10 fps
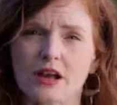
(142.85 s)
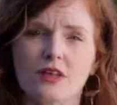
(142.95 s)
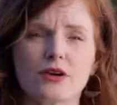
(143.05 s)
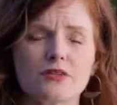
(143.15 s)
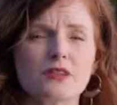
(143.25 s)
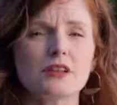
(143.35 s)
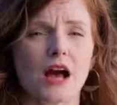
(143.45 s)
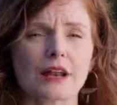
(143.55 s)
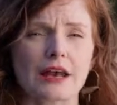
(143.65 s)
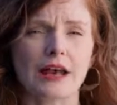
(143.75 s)
There's a
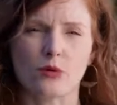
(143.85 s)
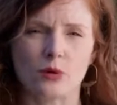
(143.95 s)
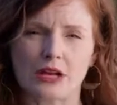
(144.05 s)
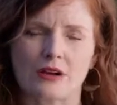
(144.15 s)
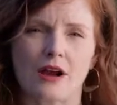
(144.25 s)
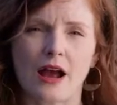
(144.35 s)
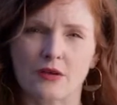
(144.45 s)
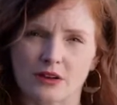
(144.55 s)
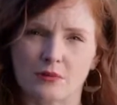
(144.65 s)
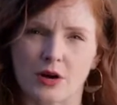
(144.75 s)
lot of equity in our
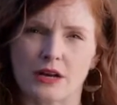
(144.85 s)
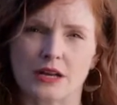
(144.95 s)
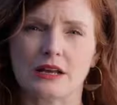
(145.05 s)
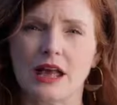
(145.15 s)
housing market,